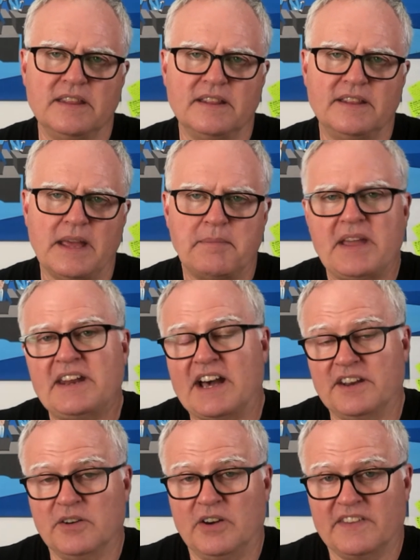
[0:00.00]
they may
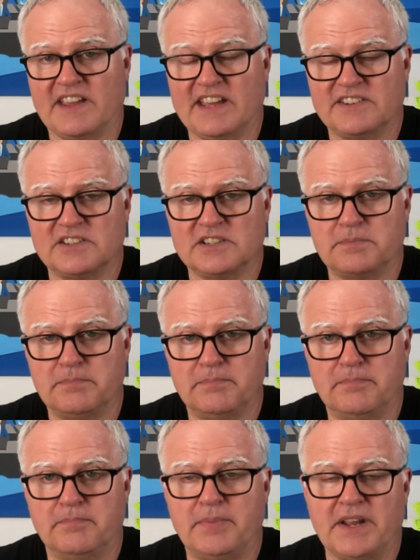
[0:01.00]
not know all the answers.
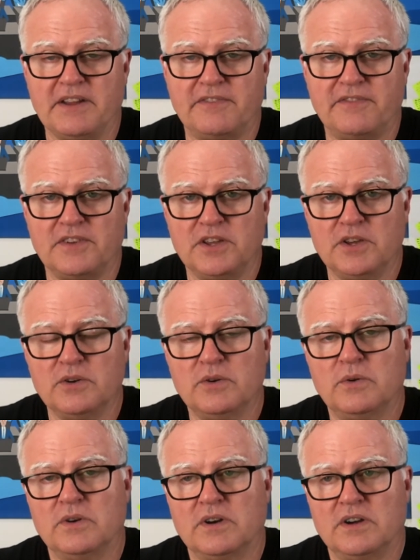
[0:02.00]
But if
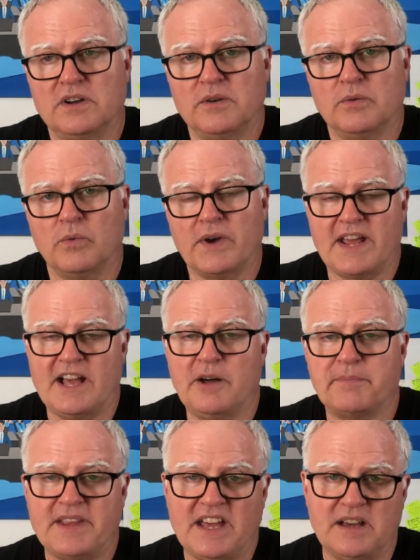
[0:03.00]
you want to
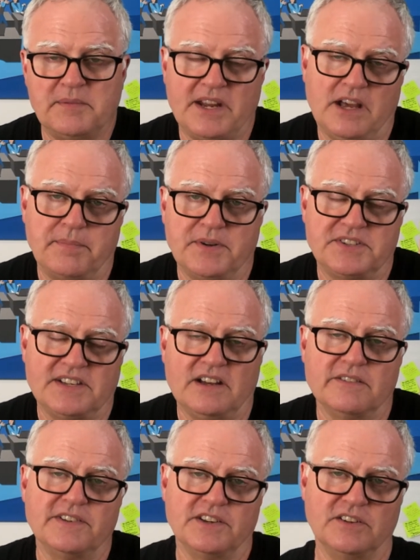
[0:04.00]
help them and help
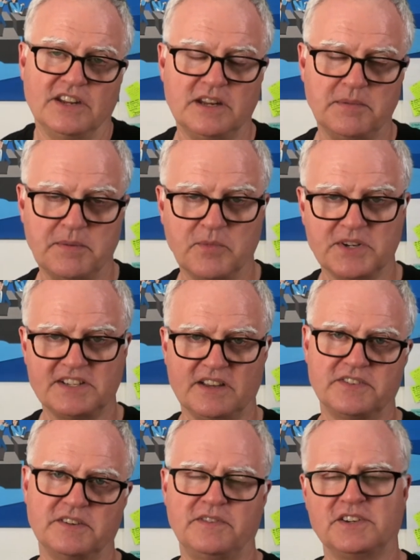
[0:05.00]
yourself, and you need to be more
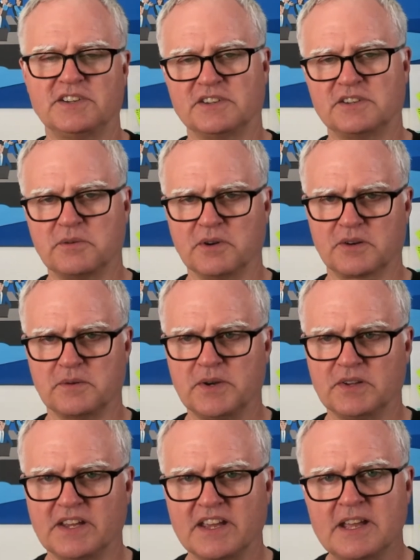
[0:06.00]
self-sufficient to work
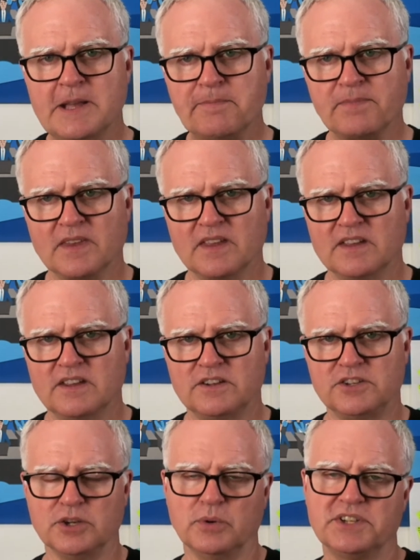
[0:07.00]
remotely,
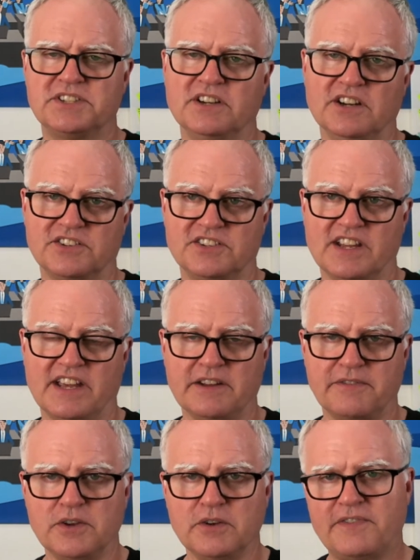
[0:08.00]
do a search. And
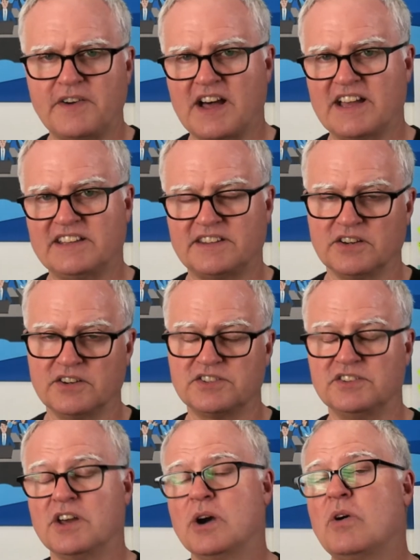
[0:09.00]
if you find that there's
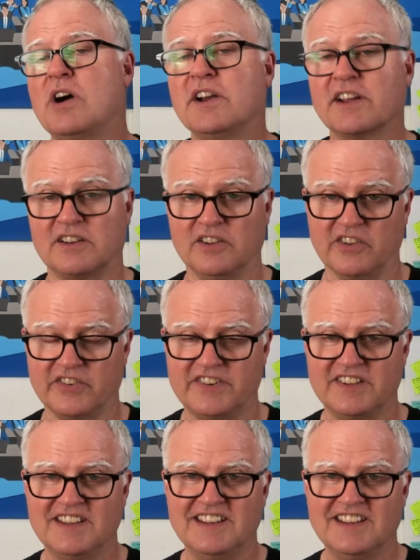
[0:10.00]
no articles